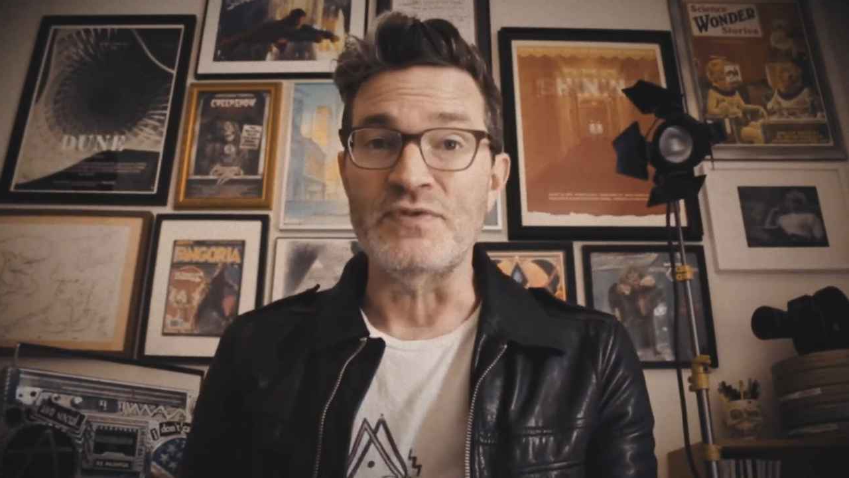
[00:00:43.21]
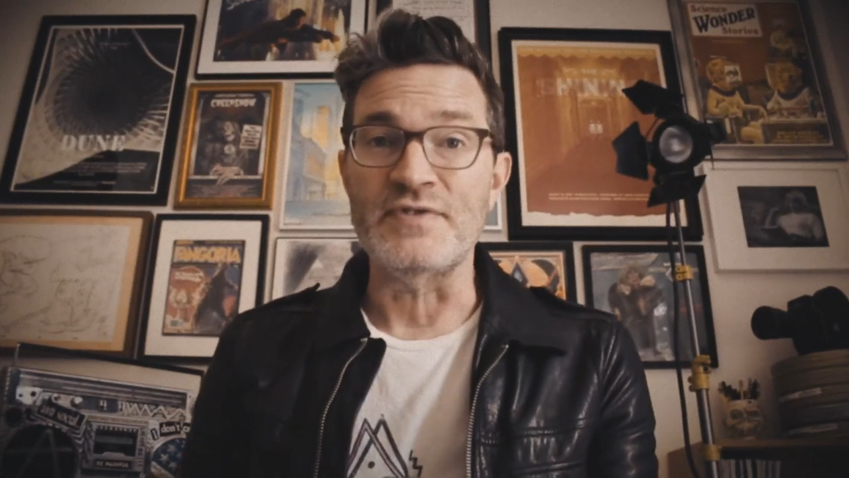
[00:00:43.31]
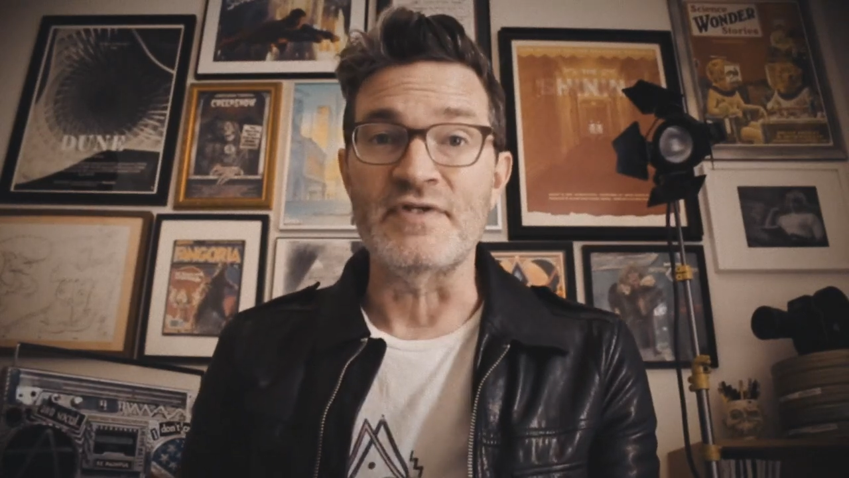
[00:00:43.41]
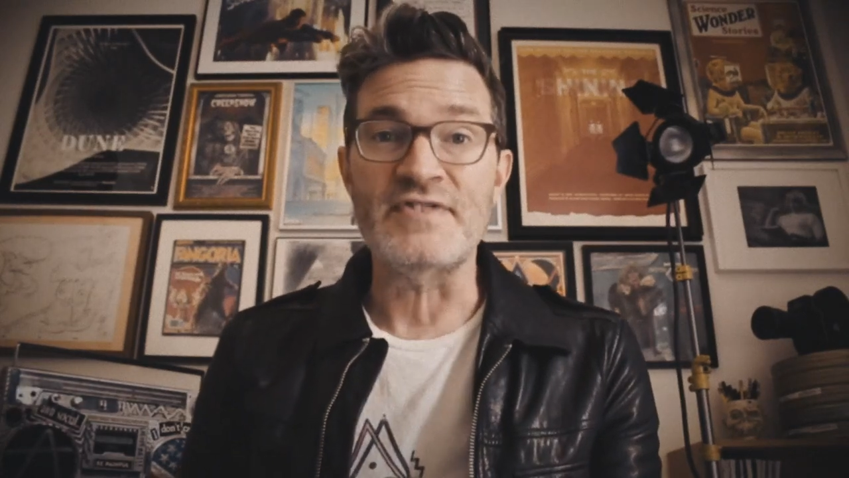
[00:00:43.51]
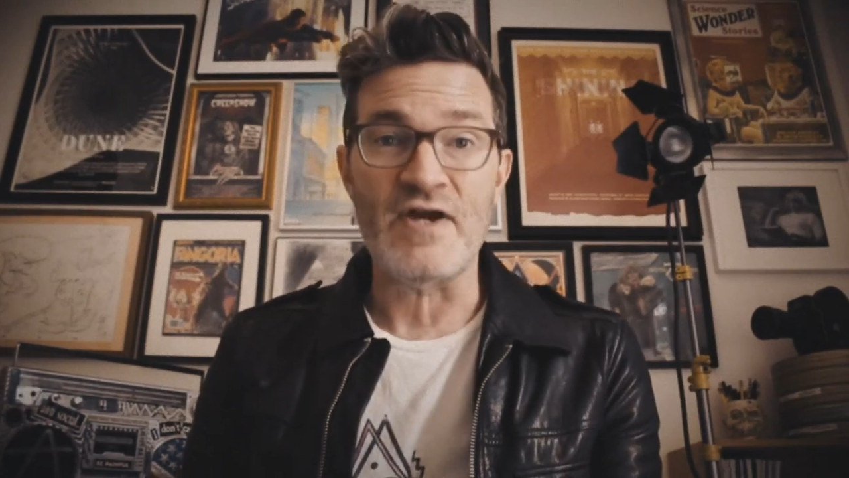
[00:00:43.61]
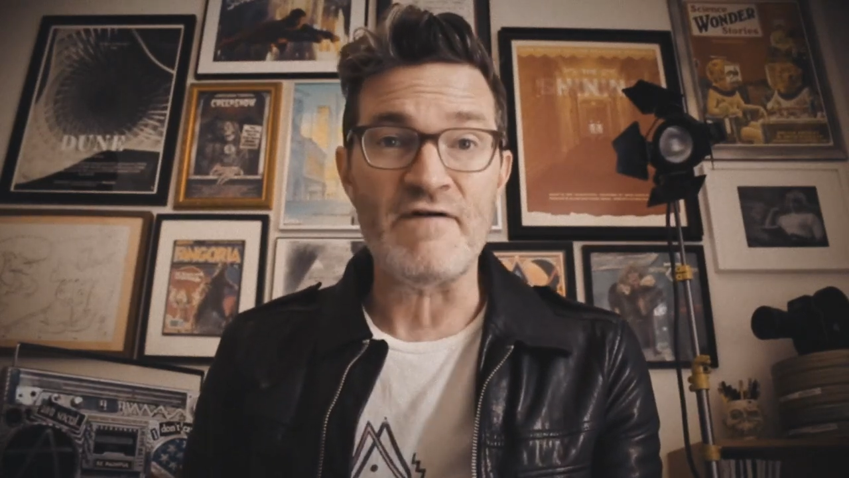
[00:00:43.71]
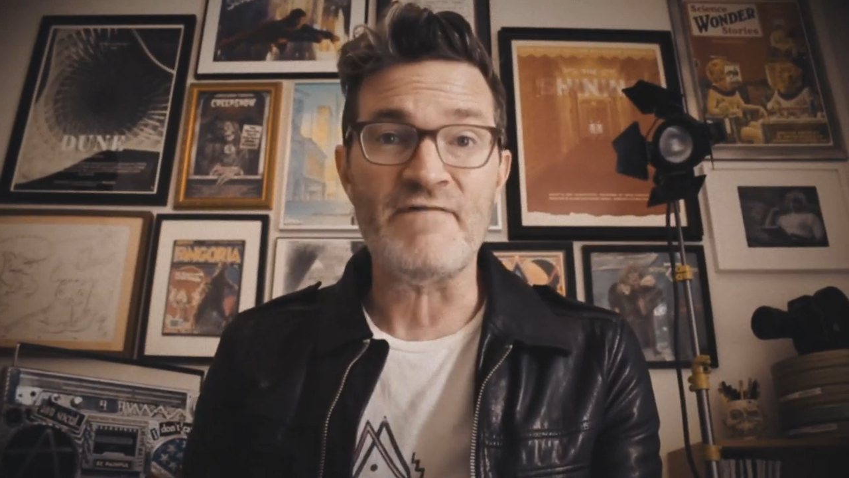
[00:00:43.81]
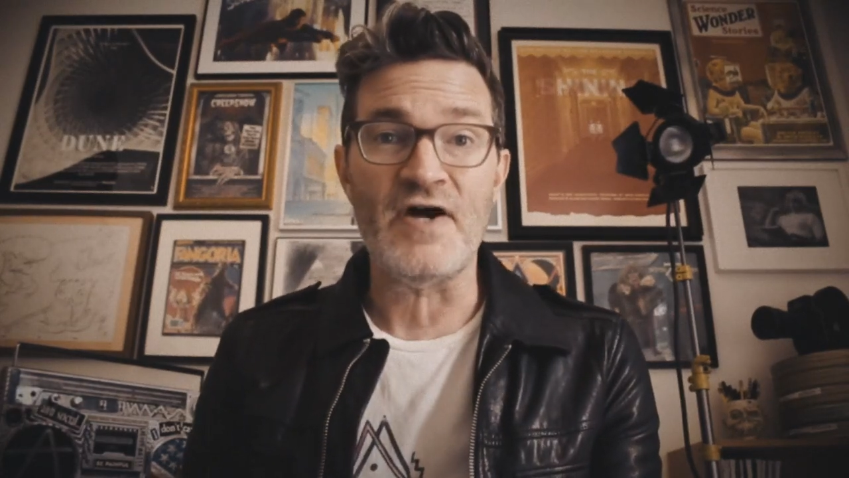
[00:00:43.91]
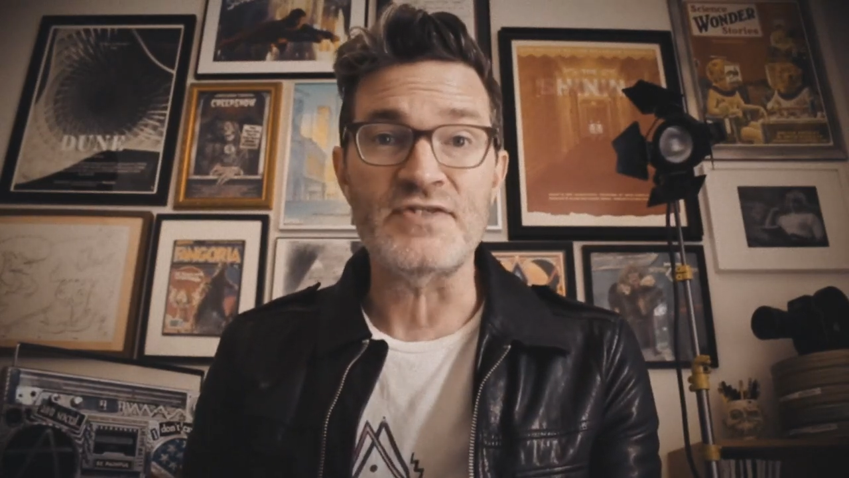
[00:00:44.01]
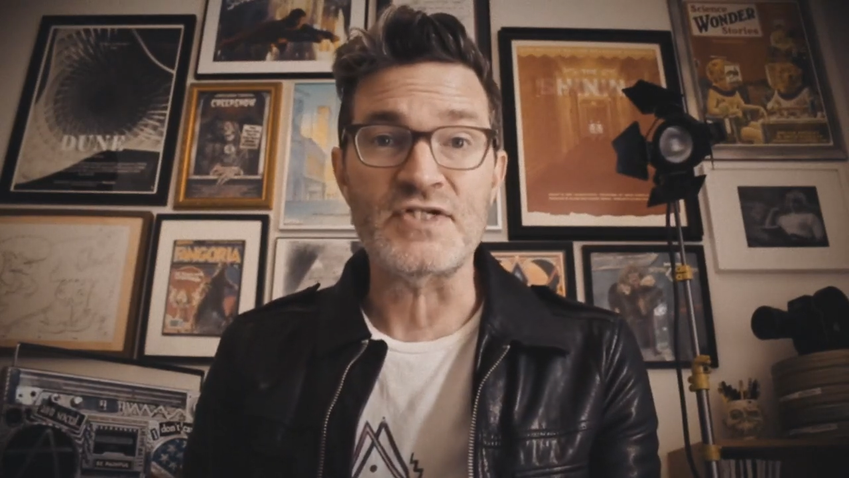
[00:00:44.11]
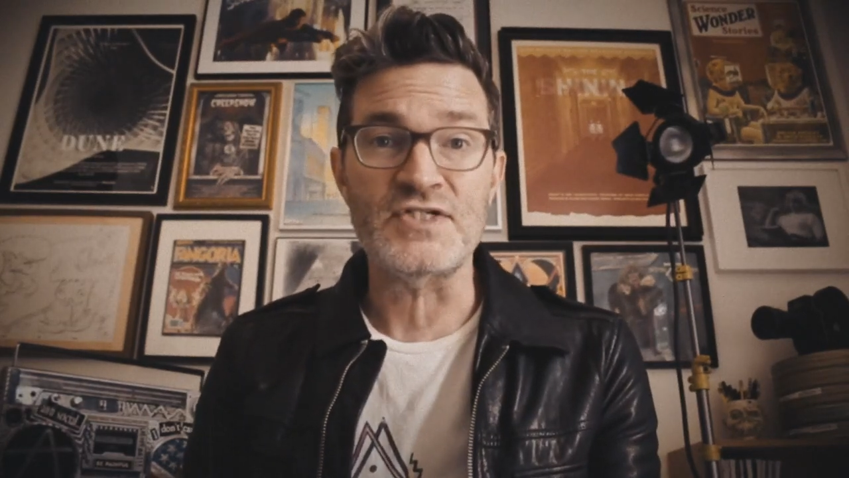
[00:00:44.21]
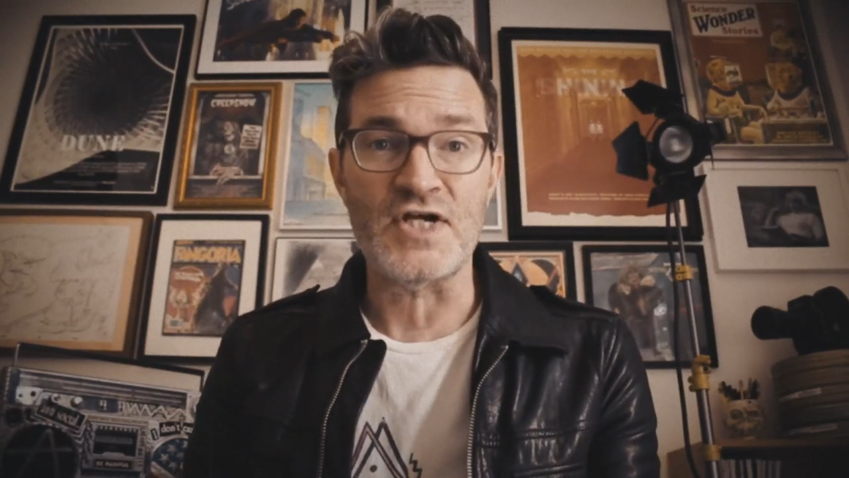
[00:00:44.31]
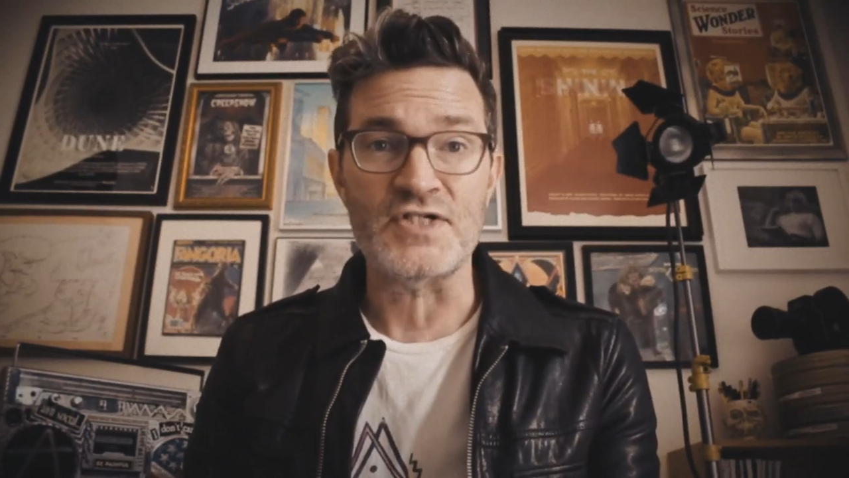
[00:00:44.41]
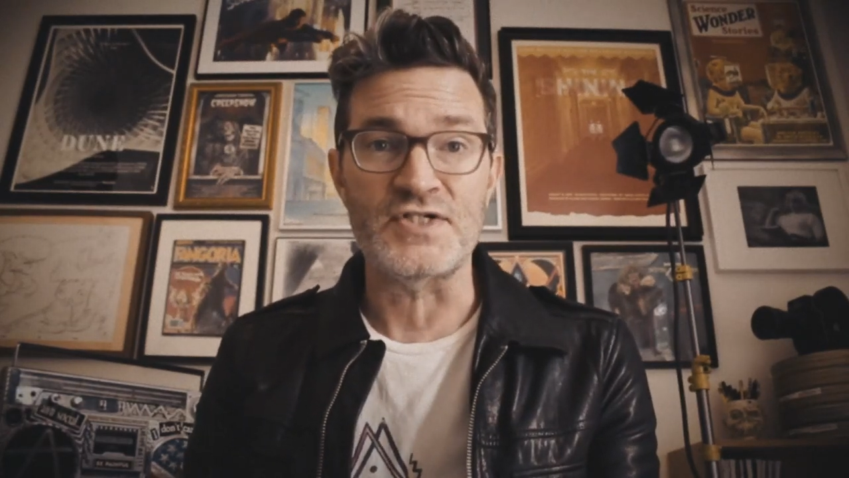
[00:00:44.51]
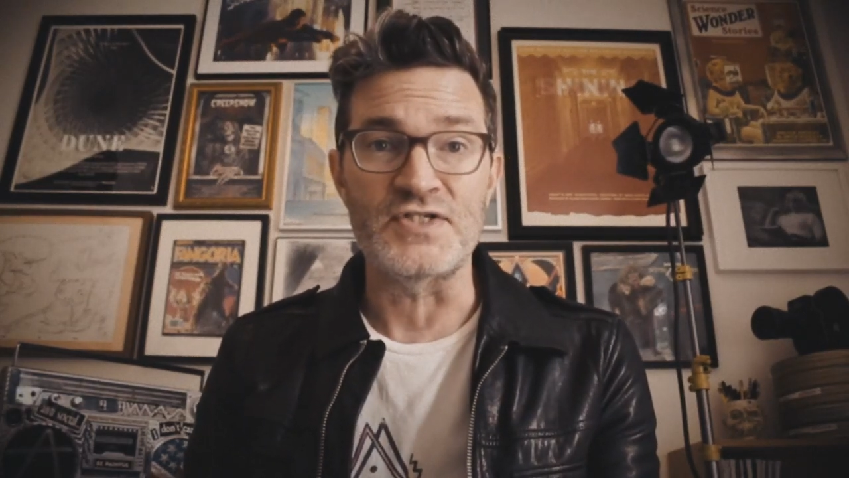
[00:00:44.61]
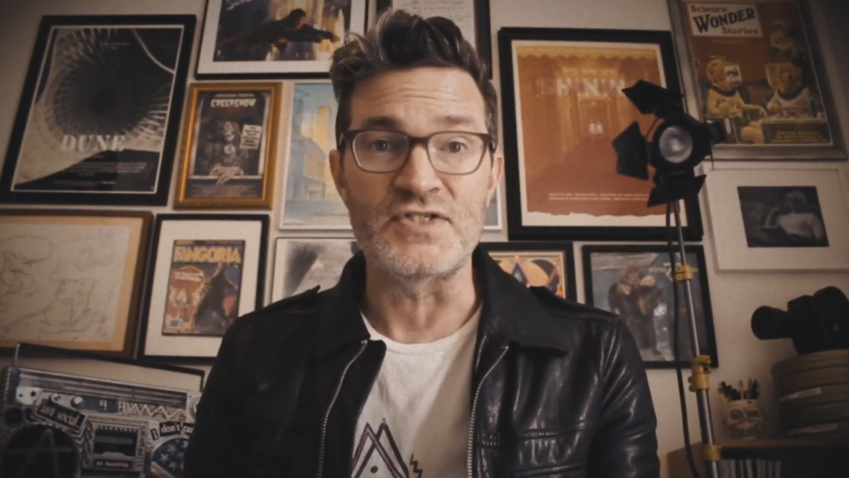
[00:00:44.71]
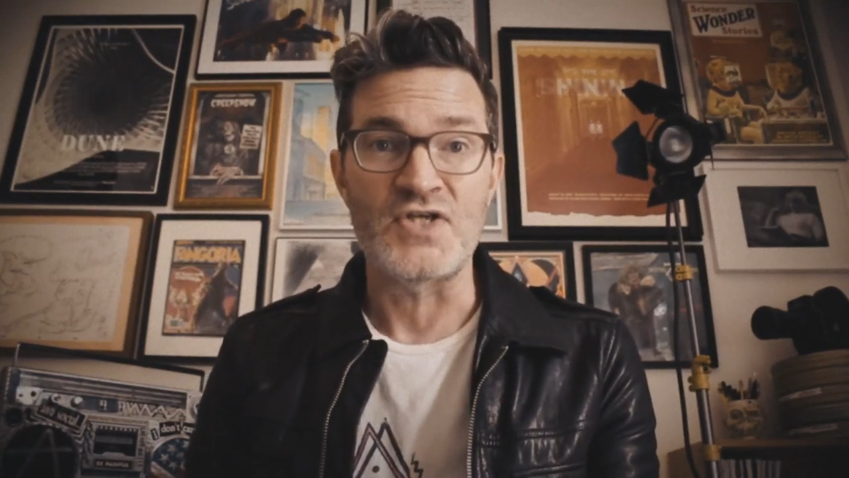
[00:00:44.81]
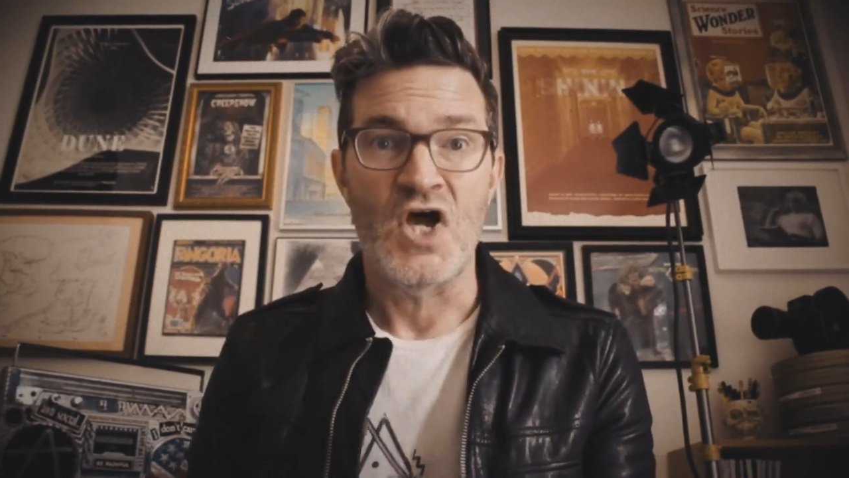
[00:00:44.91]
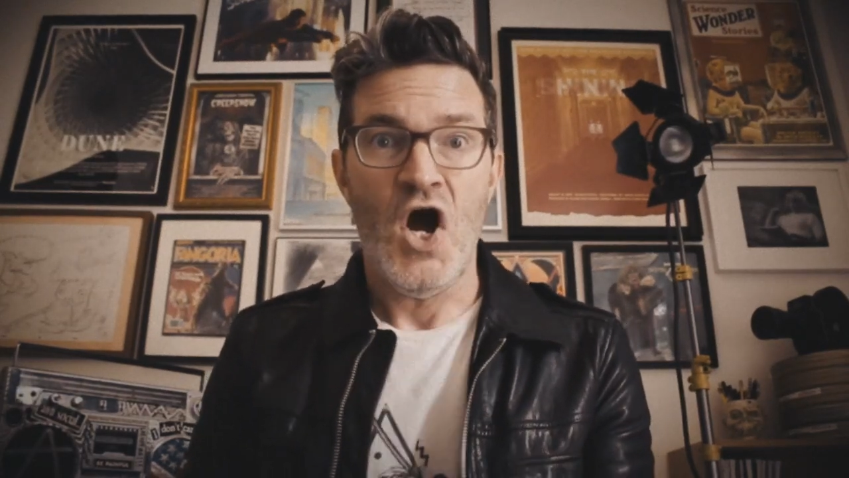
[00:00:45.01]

to the terrifying suggestions